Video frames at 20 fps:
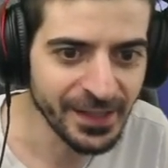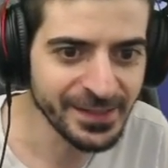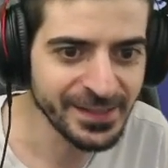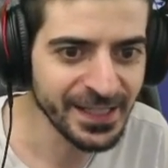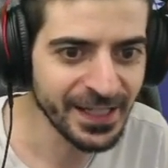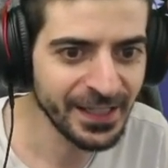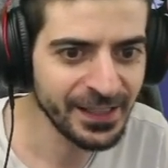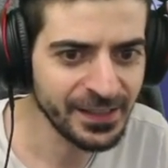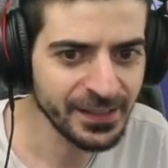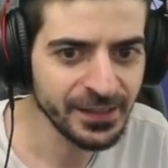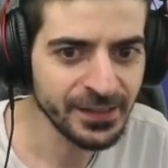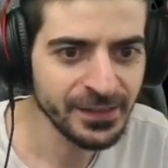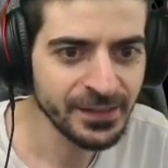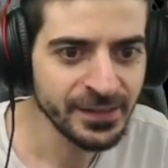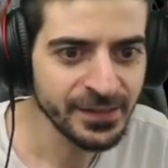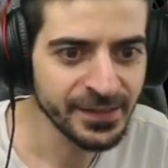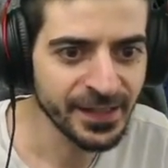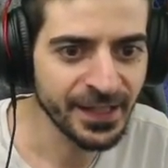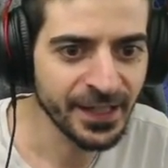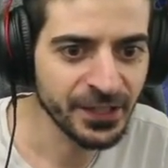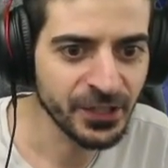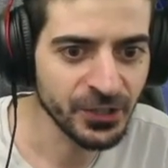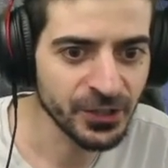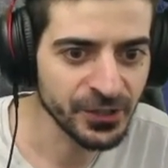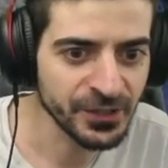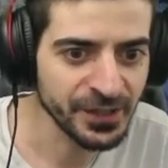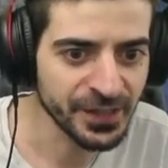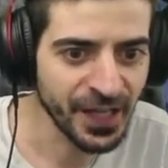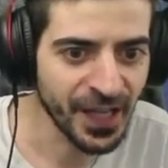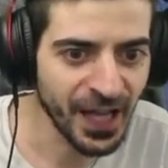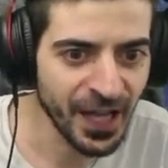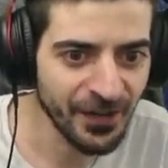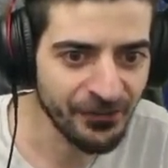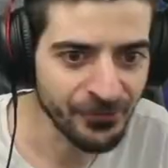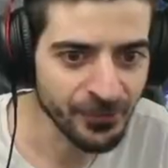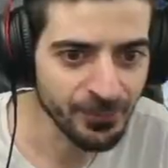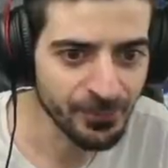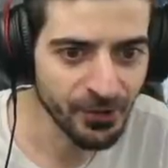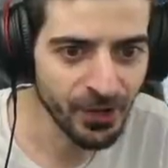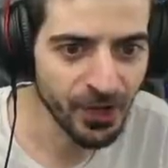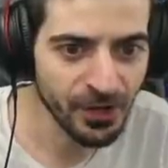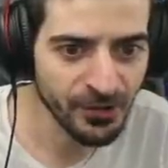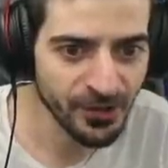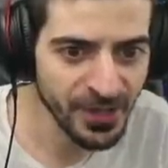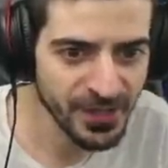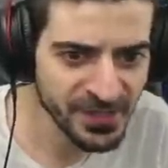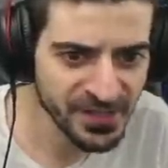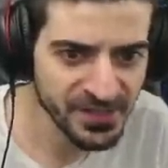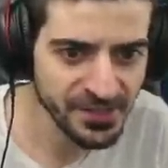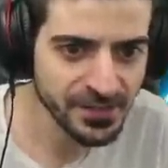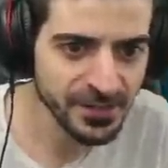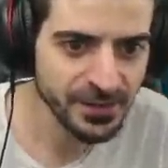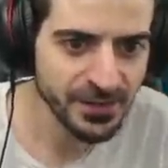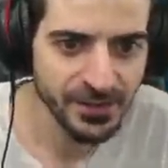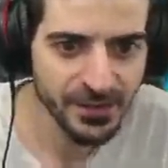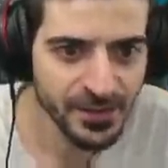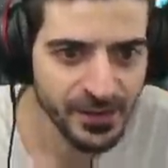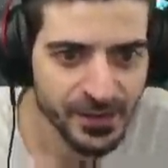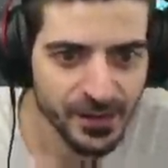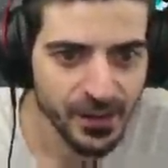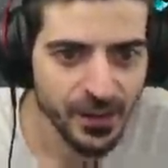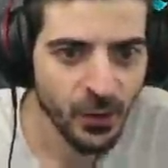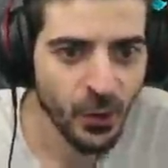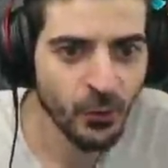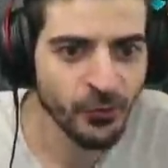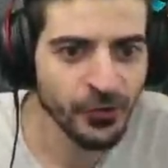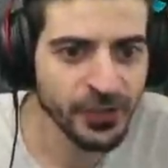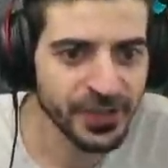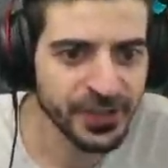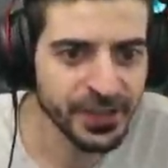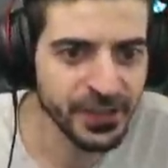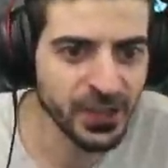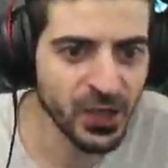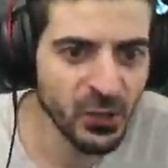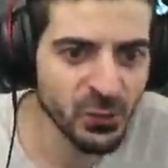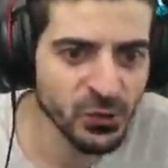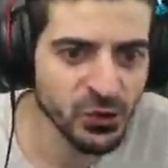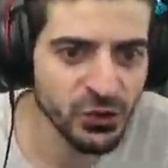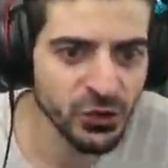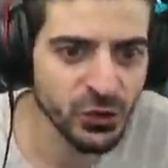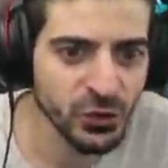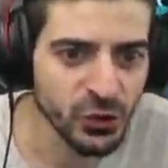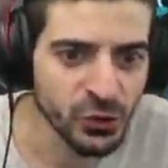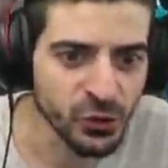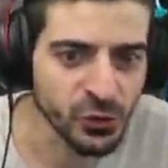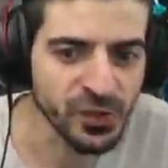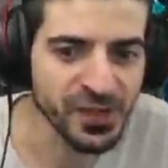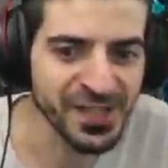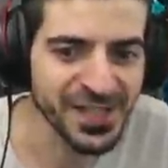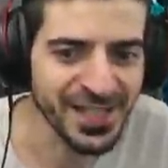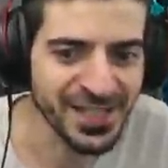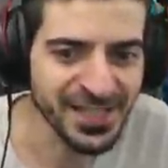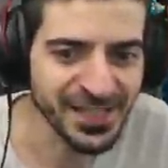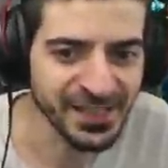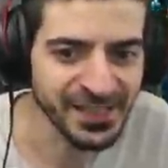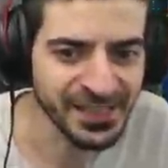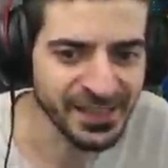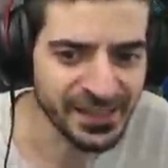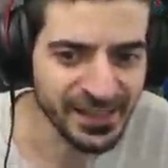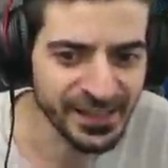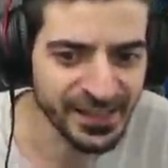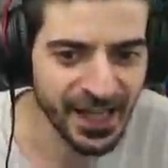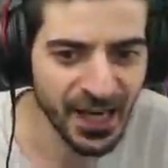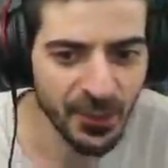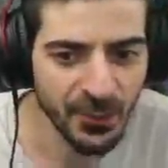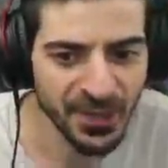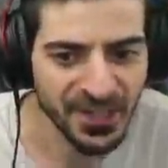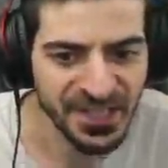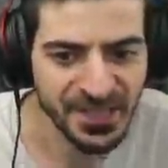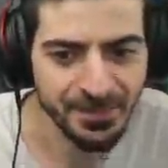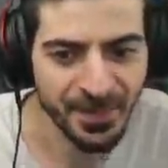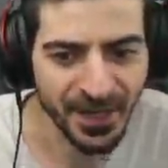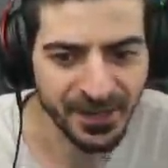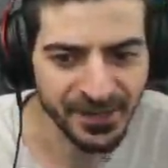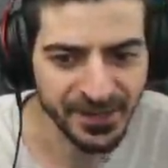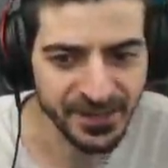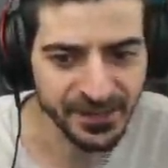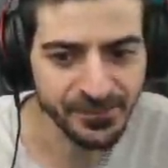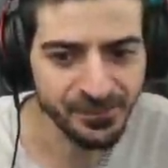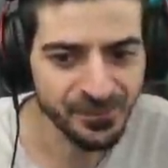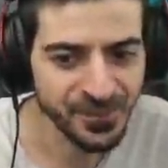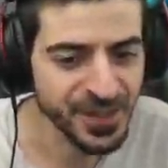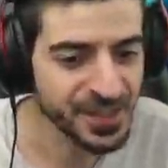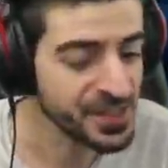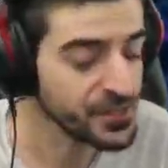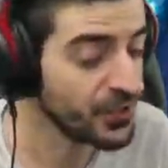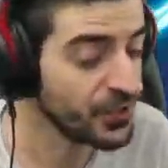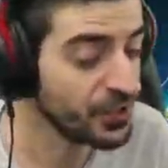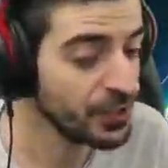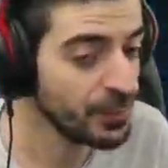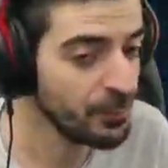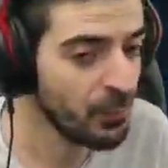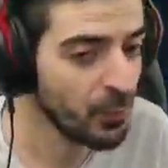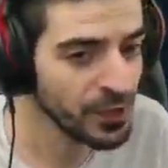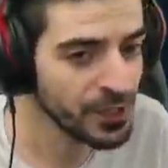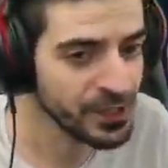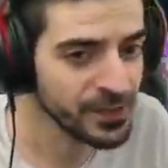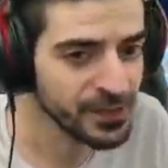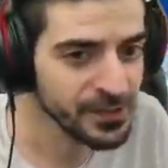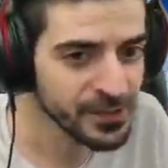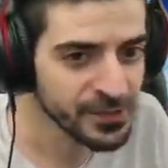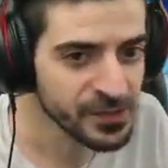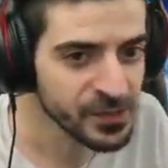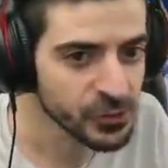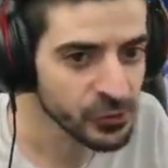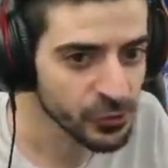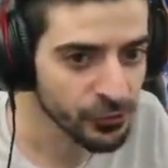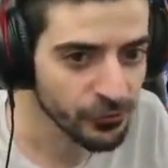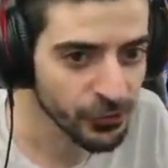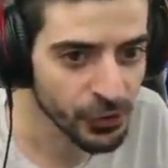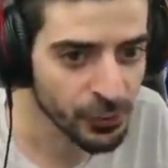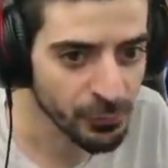deck that I currently have for progress. Over here, I will show you the city and how I spec'd it. This is very important for your